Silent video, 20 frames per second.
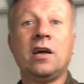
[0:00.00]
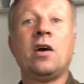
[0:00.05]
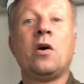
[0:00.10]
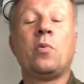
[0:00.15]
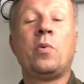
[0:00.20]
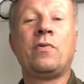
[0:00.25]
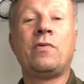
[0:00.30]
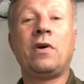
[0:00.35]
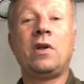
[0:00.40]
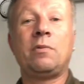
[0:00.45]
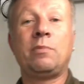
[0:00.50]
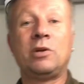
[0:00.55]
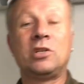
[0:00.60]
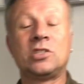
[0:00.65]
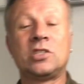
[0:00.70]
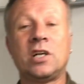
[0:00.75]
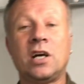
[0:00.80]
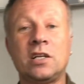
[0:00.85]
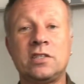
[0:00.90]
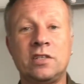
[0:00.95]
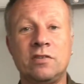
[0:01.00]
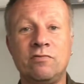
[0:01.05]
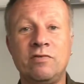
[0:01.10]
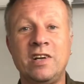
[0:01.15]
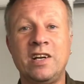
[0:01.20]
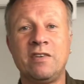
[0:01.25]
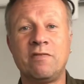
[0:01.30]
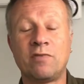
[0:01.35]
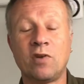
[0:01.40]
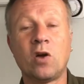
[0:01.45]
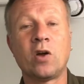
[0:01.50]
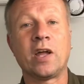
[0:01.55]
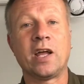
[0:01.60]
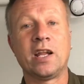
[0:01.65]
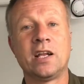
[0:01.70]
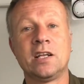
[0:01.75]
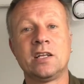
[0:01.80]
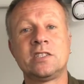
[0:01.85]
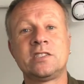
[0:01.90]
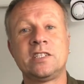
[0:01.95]
we've only been starting really vlogging
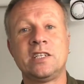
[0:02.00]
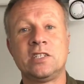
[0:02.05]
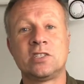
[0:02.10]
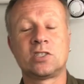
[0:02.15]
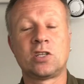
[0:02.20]
since